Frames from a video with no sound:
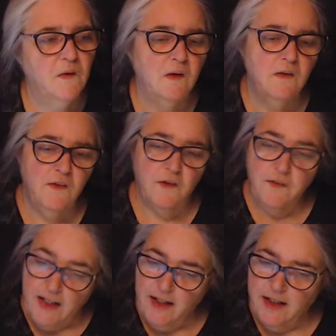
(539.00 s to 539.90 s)
So
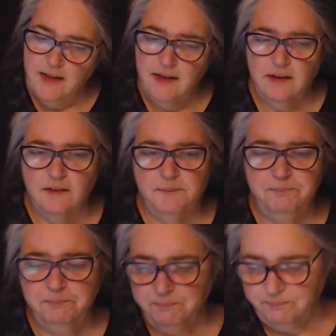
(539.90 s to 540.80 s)
then
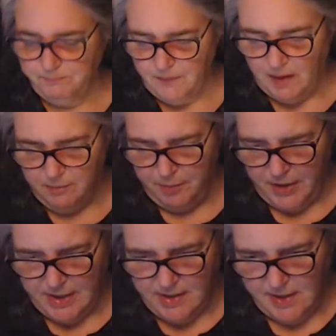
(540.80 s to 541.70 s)
I
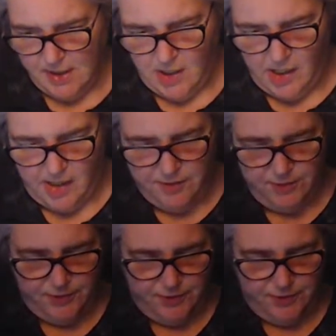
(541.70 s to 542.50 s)
printed off,